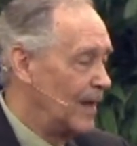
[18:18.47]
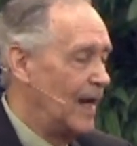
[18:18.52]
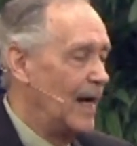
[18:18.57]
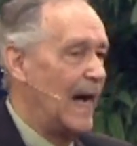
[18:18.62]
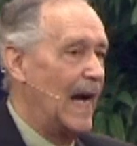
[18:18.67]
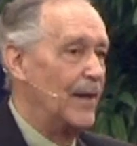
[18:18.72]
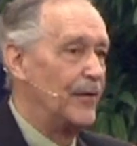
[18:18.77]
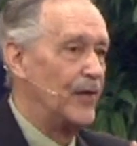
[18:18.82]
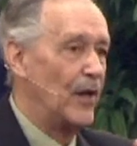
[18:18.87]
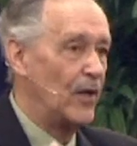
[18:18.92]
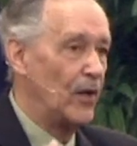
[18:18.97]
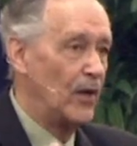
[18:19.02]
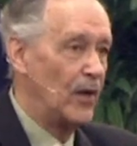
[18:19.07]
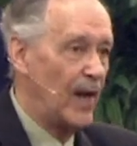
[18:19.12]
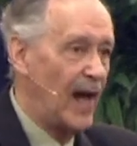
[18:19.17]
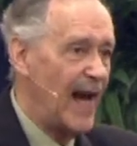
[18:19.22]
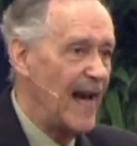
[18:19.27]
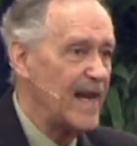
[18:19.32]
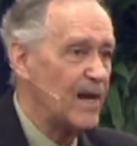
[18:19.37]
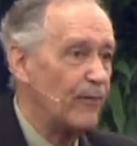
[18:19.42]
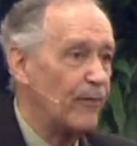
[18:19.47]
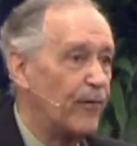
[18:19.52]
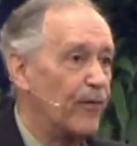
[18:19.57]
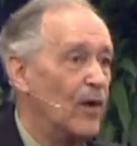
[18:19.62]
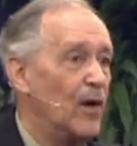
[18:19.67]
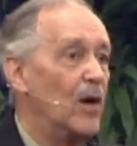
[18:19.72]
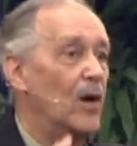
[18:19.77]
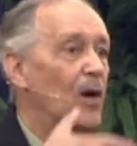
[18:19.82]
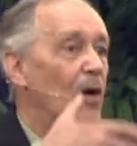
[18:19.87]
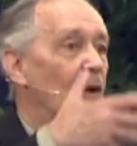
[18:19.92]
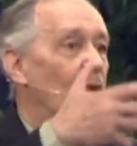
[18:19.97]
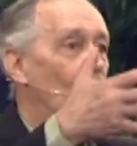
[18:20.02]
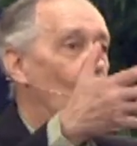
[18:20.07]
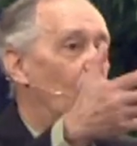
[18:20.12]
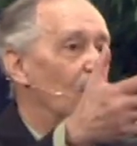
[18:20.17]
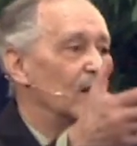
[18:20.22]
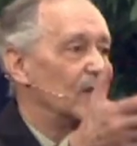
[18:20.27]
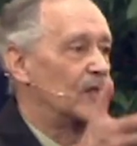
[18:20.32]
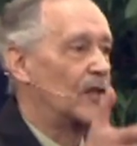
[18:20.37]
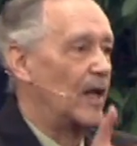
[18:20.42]
and the life
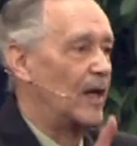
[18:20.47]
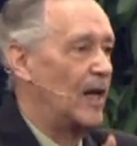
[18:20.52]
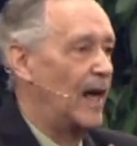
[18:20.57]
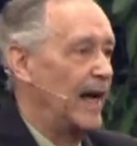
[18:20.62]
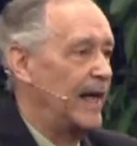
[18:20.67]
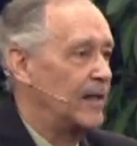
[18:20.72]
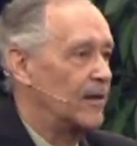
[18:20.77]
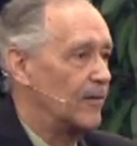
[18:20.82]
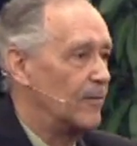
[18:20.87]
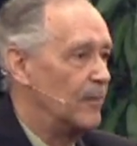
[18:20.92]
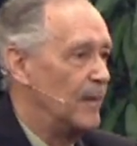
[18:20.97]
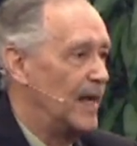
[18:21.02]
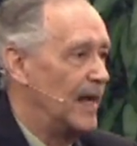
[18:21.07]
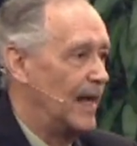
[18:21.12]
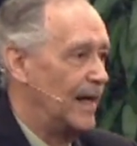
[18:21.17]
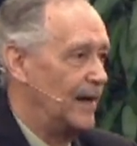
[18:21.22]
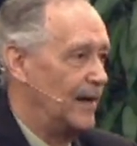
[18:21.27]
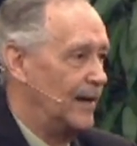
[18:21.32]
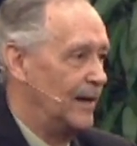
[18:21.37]
was the light of men.